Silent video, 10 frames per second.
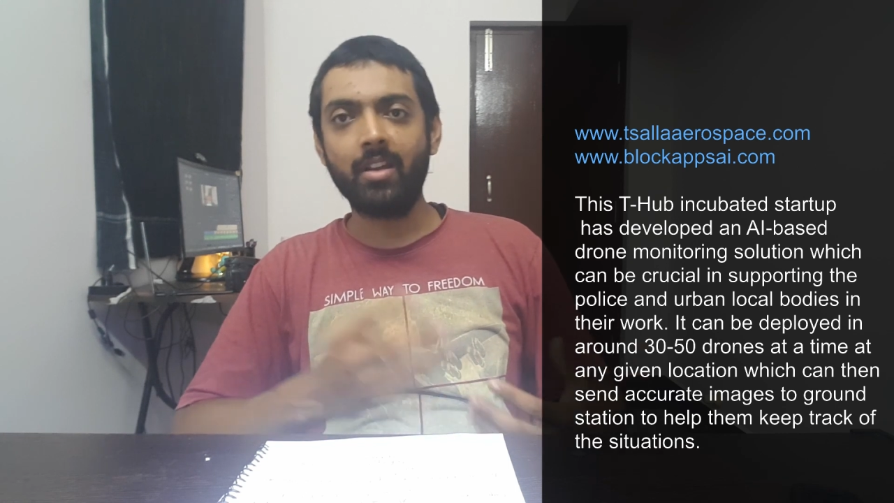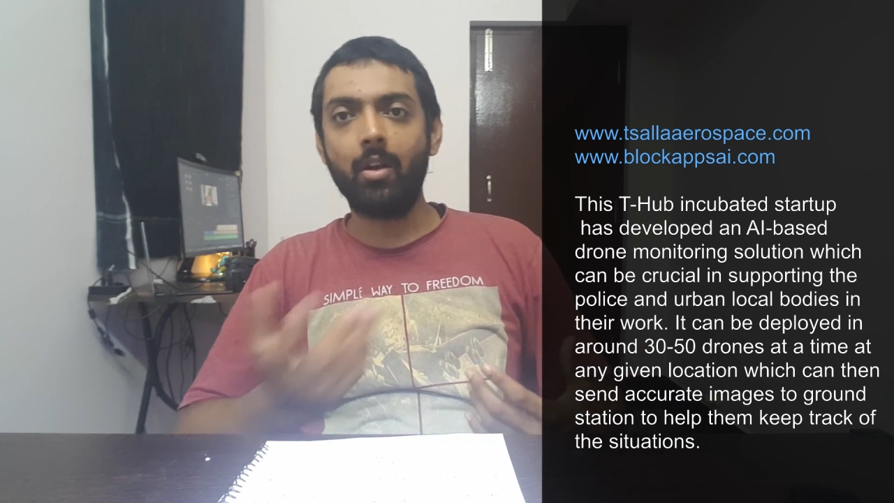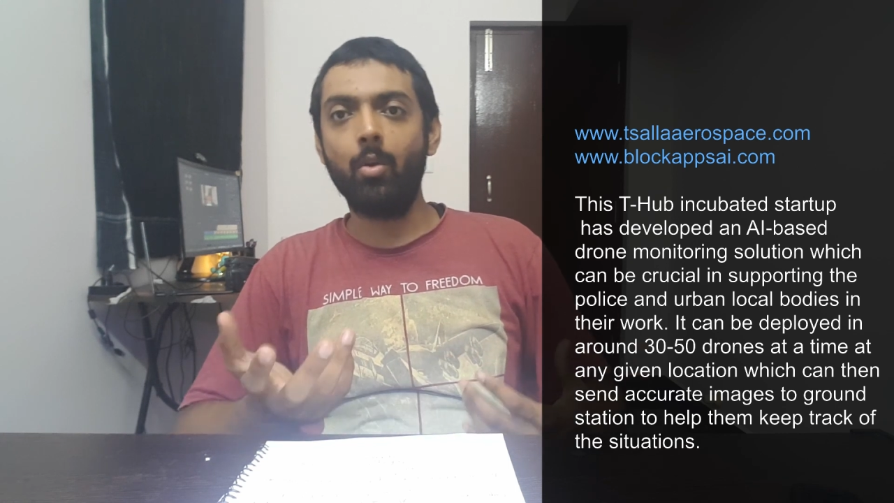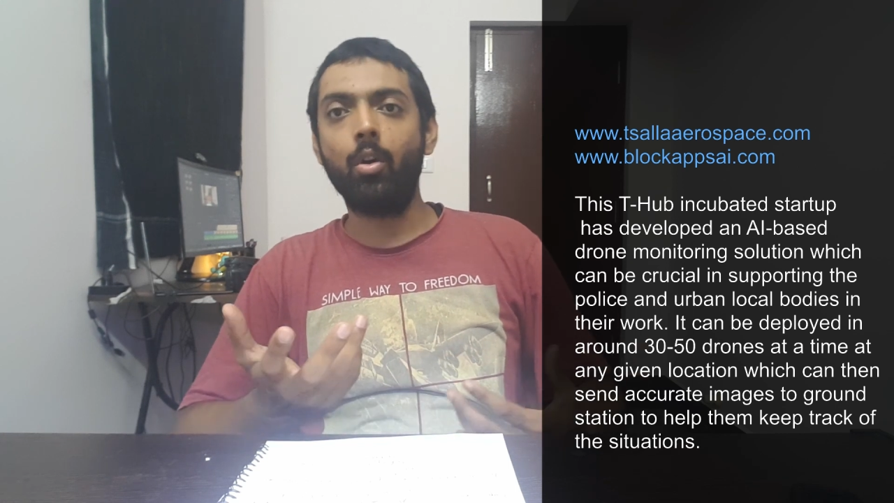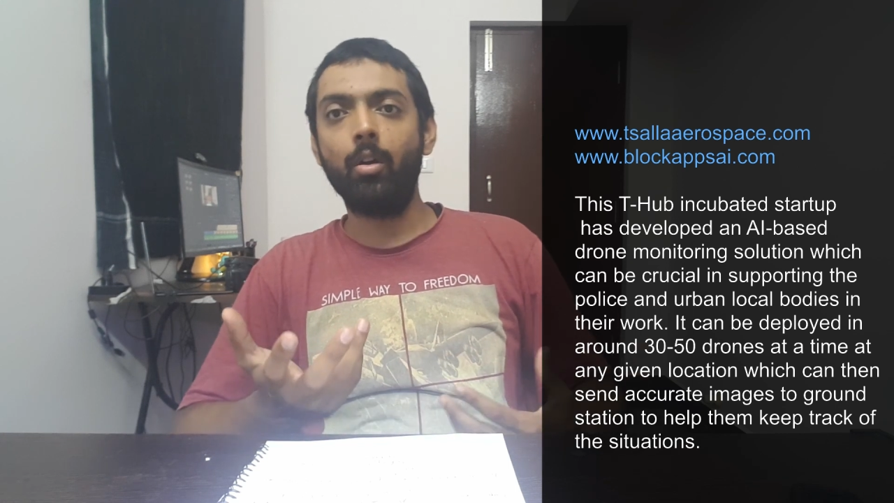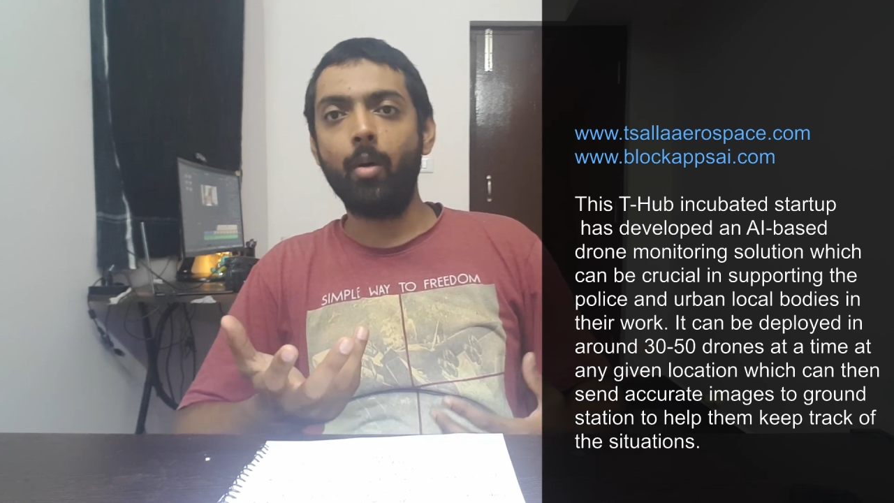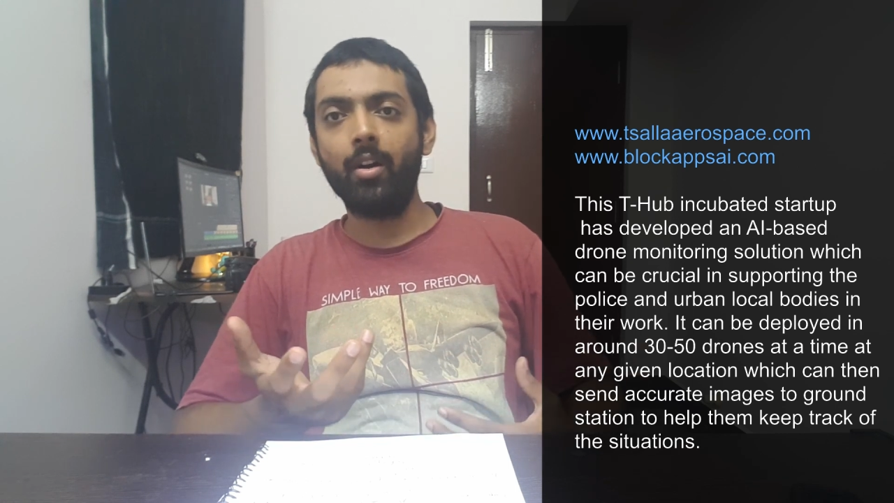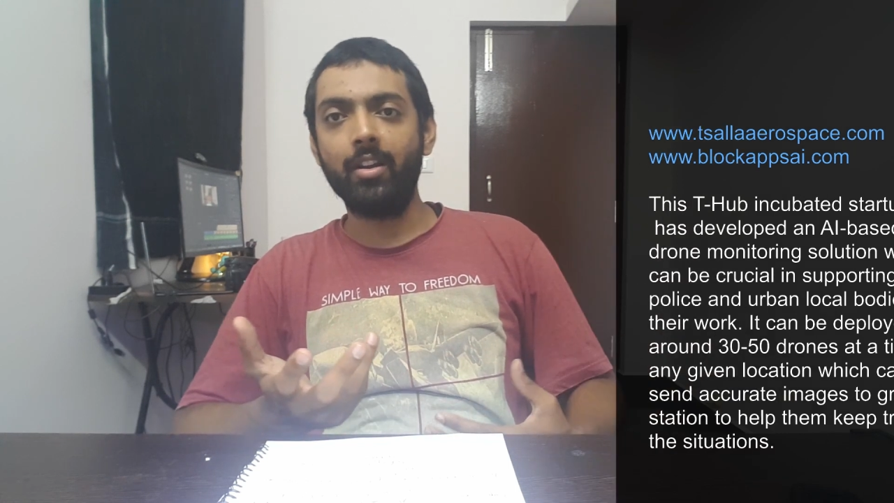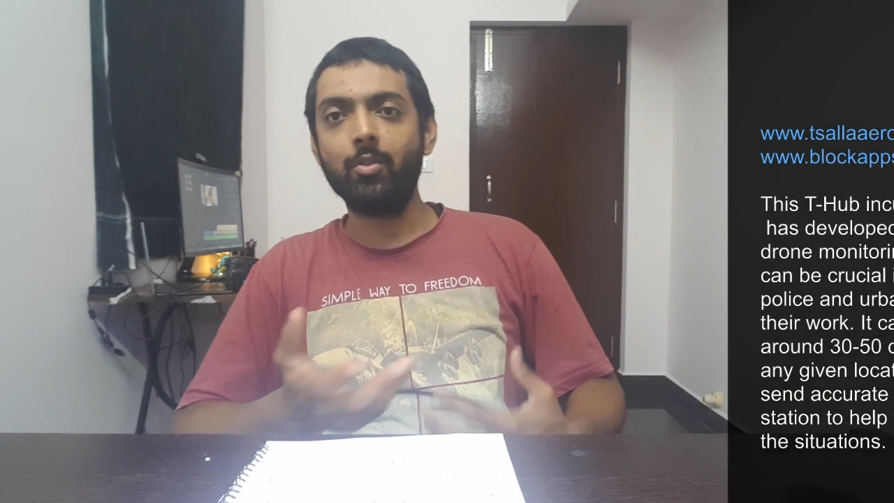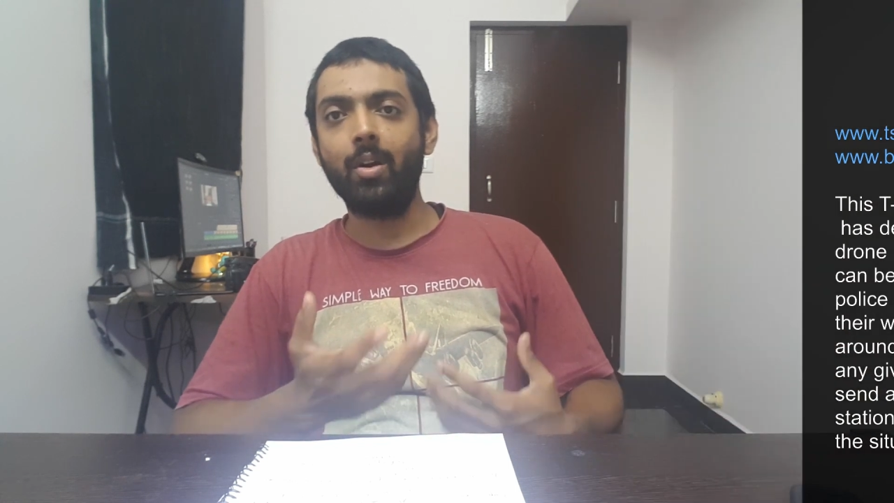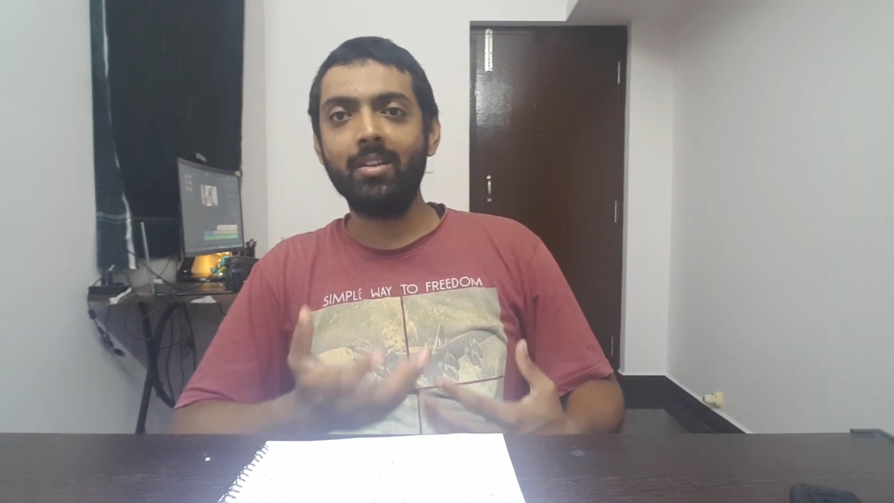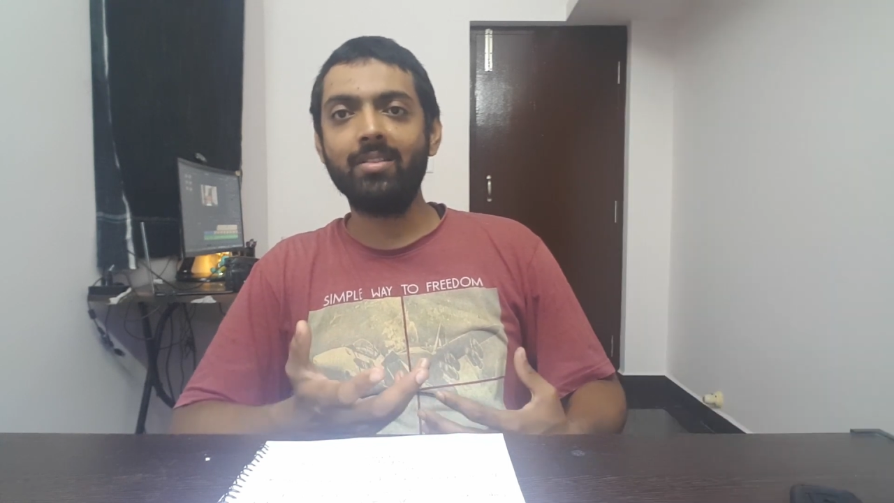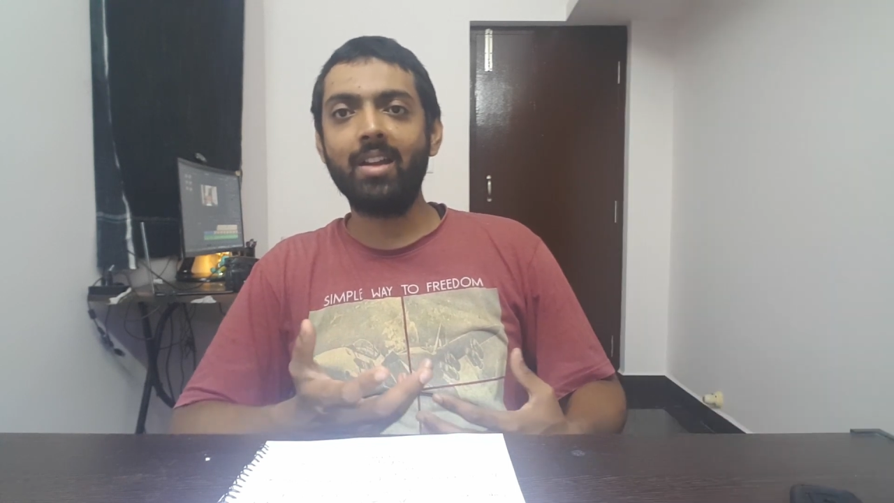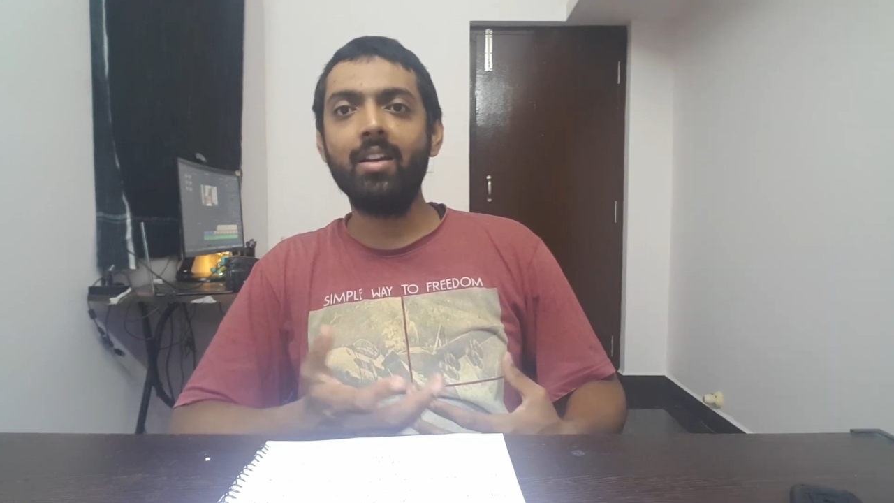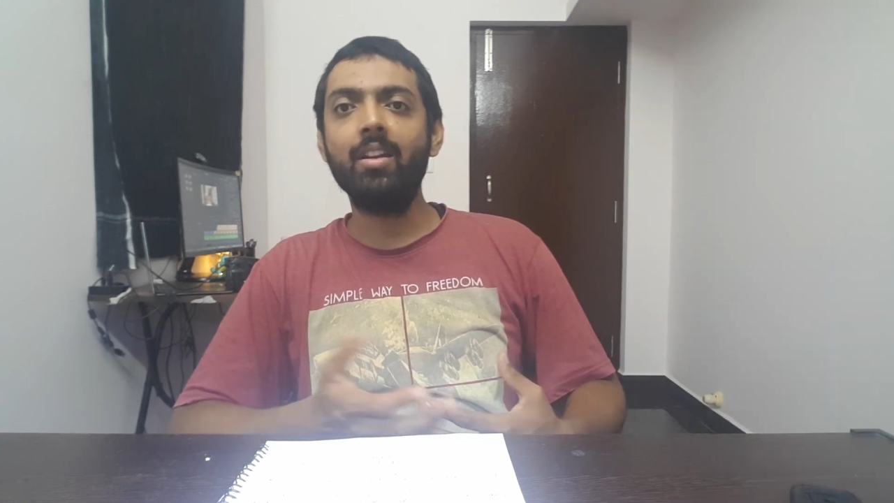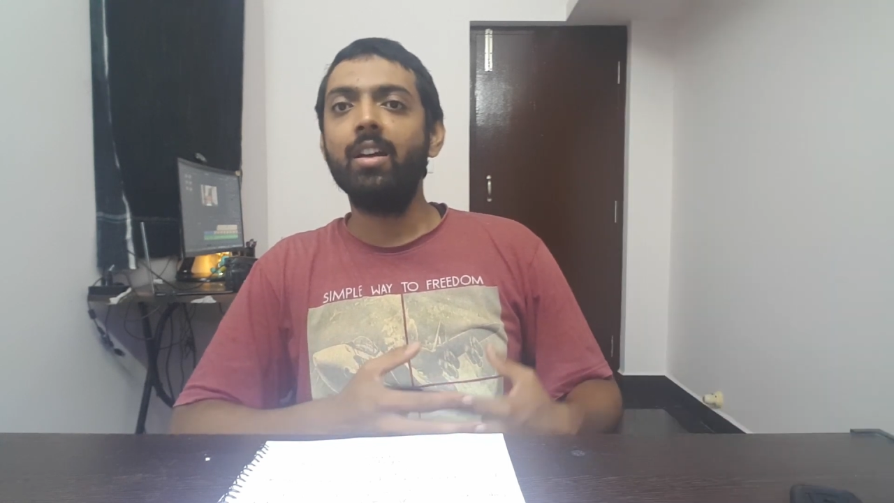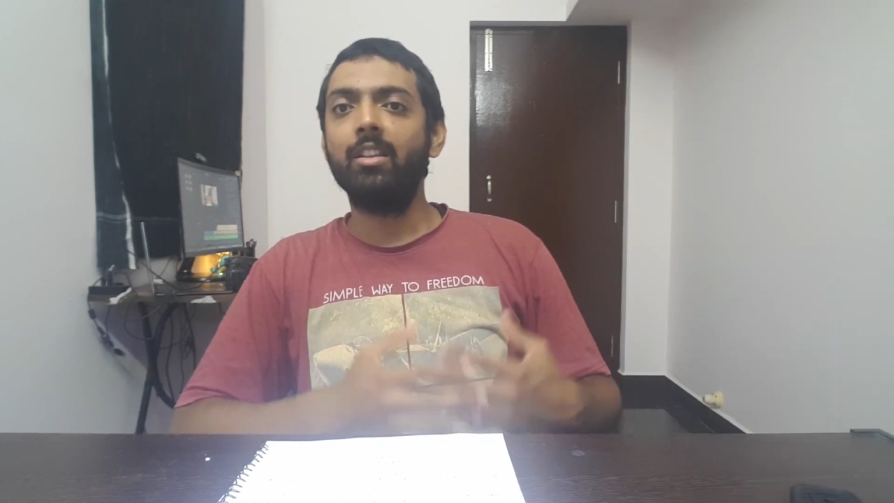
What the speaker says: and local bodies to understand